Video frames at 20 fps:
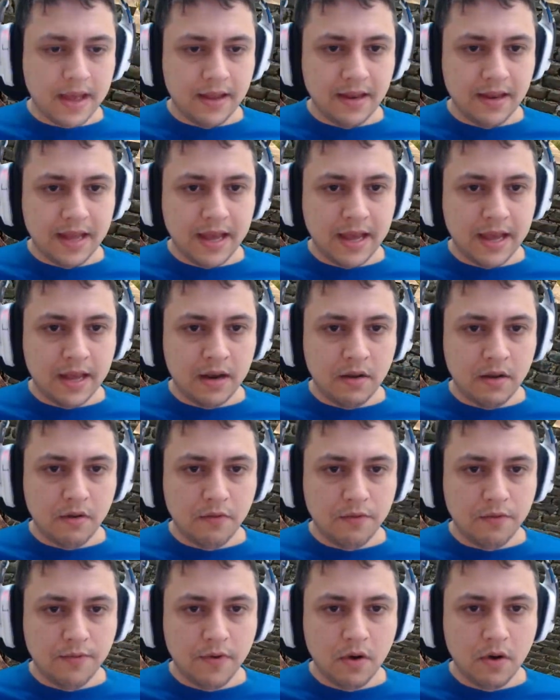then
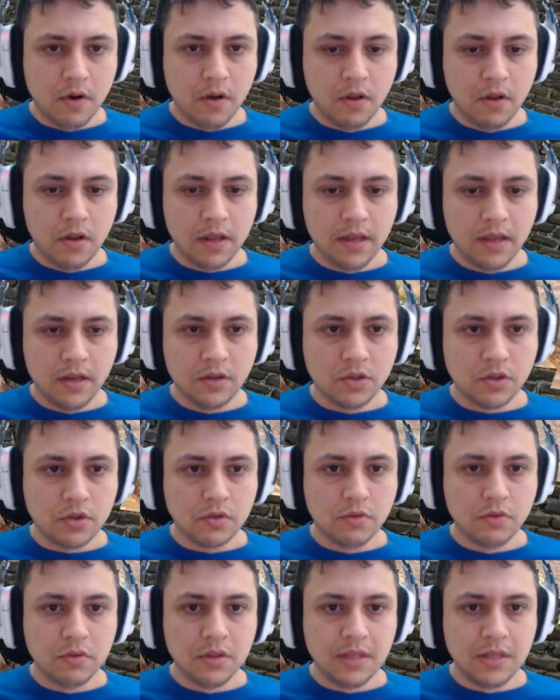fall
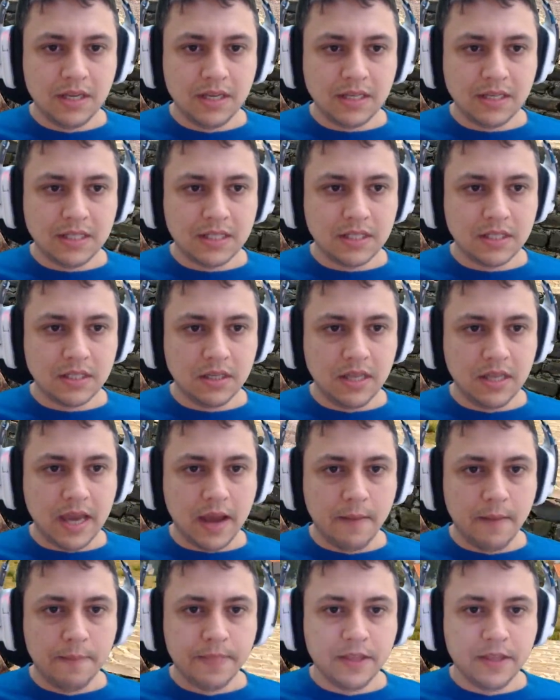into this, yeah,
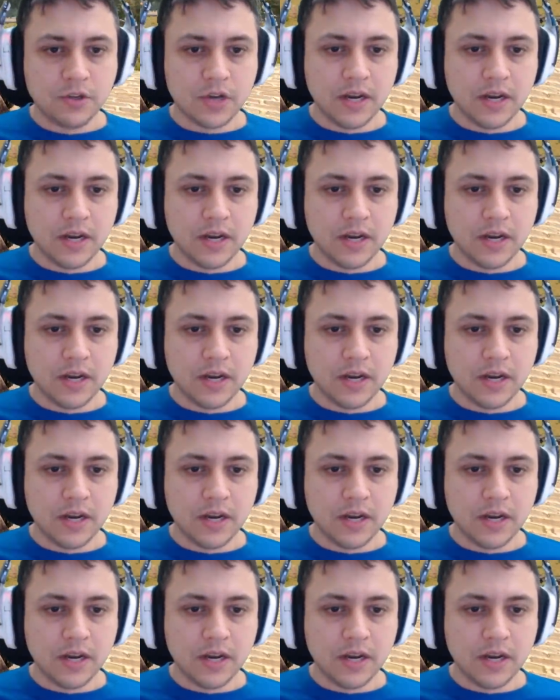they try to